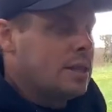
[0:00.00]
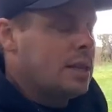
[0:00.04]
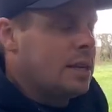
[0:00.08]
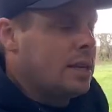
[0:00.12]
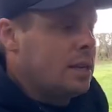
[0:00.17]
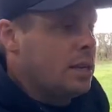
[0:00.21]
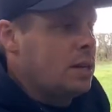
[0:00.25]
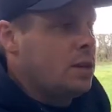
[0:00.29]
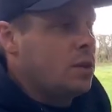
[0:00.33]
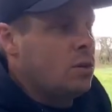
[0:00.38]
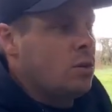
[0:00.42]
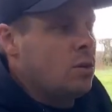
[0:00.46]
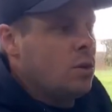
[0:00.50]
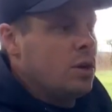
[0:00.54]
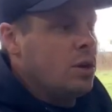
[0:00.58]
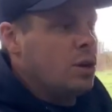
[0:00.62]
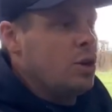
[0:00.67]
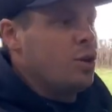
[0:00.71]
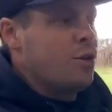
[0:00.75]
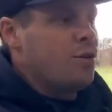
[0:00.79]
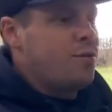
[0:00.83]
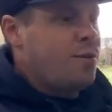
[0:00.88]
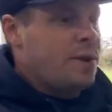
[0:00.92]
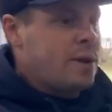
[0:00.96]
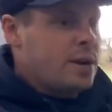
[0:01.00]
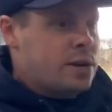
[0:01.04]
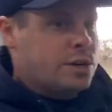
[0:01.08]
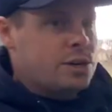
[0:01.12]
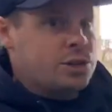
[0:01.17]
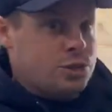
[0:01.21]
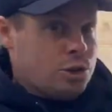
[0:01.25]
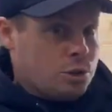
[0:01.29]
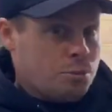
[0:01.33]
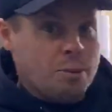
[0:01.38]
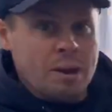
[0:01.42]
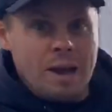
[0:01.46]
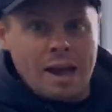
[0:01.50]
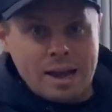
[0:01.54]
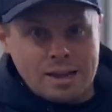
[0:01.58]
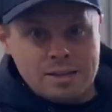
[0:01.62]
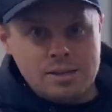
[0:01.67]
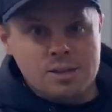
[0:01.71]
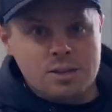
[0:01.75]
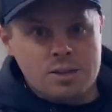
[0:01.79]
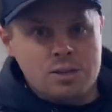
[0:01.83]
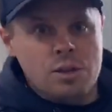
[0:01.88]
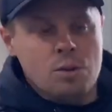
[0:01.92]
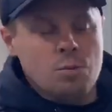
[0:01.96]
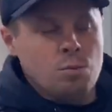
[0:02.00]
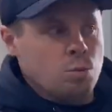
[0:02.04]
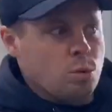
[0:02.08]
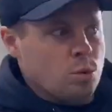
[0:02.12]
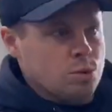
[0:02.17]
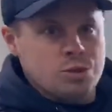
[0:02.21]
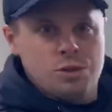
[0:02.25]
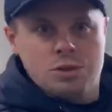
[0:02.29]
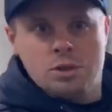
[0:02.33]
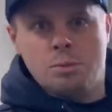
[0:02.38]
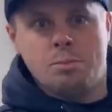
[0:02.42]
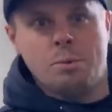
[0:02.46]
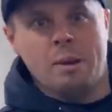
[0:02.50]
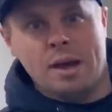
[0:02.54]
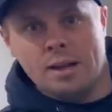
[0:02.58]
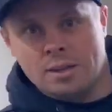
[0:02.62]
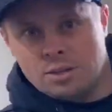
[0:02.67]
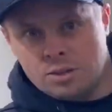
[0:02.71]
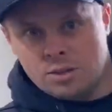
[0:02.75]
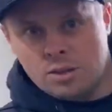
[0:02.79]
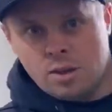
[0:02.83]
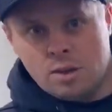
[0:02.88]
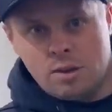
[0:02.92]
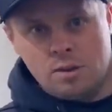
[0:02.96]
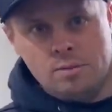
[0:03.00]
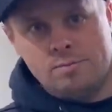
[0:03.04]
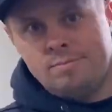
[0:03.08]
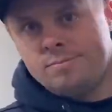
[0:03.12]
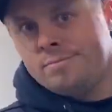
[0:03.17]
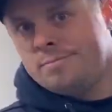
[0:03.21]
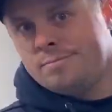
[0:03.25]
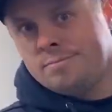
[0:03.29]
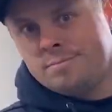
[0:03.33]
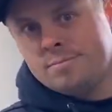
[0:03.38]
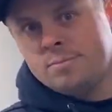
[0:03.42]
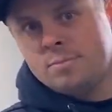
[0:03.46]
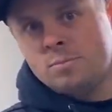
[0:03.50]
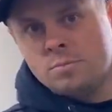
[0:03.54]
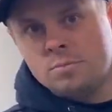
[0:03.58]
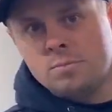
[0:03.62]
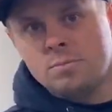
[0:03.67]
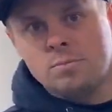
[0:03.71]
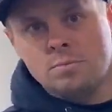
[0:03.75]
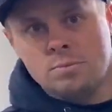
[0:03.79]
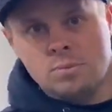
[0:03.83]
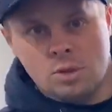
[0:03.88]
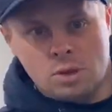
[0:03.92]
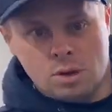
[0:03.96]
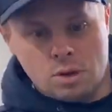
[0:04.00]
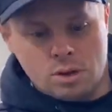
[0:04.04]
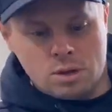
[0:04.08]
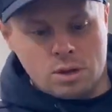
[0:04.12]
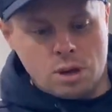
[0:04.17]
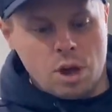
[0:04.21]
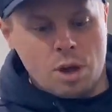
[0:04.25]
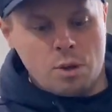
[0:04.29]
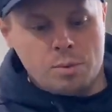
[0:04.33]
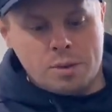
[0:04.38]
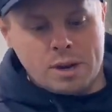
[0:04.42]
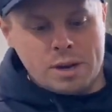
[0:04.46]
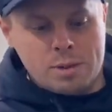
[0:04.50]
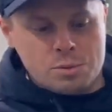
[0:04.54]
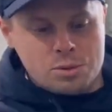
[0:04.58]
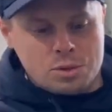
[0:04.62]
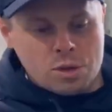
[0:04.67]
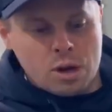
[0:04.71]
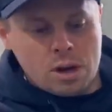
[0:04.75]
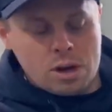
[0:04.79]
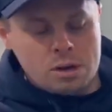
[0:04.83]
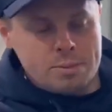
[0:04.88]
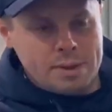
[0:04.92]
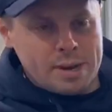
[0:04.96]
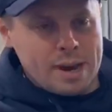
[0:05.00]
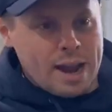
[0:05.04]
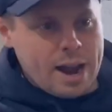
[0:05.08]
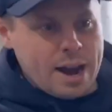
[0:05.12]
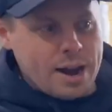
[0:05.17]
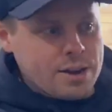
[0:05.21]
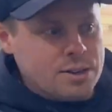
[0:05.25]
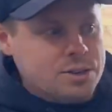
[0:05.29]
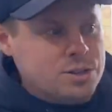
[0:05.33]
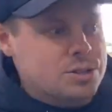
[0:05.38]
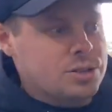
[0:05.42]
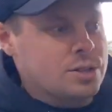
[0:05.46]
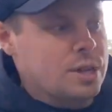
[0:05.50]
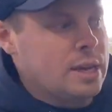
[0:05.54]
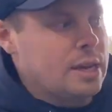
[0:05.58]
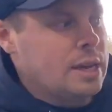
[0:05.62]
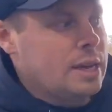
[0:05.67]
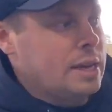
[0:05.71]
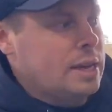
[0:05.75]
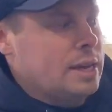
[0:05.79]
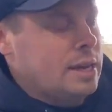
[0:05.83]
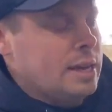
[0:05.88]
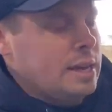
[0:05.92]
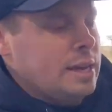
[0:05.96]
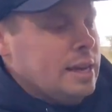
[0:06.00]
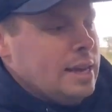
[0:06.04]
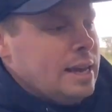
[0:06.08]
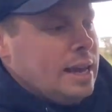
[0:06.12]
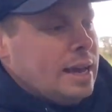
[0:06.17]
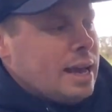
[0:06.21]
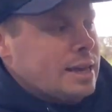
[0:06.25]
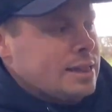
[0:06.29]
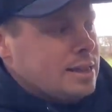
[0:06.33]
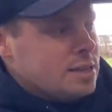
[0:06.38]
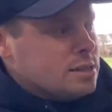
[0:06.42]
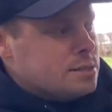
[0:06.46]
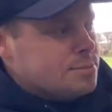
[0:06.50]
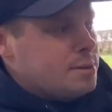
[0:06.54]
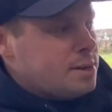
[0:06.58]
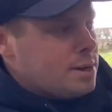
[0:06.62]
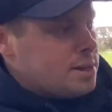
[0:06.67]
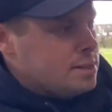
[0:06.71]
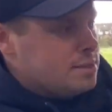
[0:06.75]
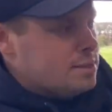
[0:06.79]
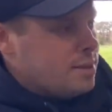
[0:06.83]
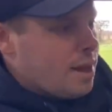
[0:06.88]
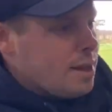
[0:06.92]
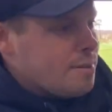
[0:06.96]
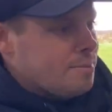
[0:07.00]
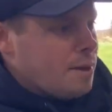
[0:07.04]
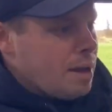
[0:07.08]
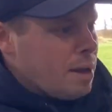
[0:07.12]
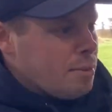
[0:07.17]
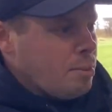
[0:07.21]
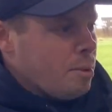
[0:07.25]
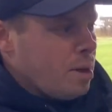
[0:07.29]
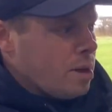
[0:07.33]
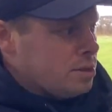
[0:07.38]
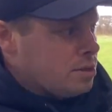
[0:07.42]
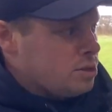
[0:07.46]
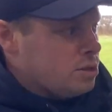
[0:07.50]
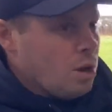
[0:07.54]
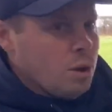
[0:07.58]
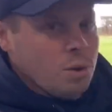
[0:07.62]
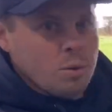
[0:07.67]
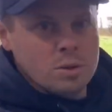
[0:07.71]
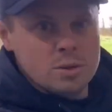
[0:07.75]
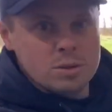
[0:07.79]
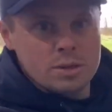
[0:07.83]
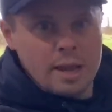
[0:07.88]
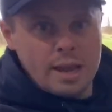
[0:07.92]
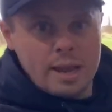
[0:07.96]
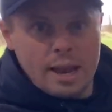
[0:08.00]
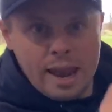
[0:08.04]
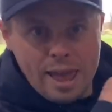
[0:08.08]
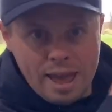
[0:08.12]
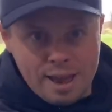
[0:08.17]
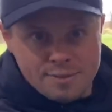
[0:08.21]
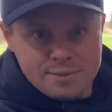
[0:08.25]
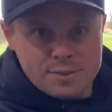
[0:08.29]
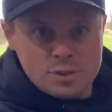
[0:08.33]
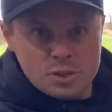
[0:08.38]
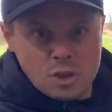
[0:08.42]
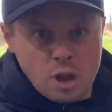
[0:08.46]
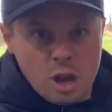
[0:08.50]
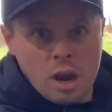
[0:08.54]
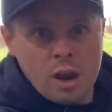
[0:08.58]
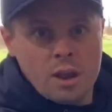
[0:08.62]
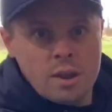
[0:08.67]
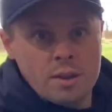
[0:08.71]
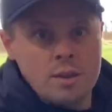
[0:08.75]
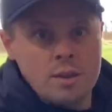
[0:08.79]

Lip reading: your fitter should be asking you what's your bad shot. Mm-hmm. And now when he was talking about irons, at this minute in time, my bad shot was a left shot.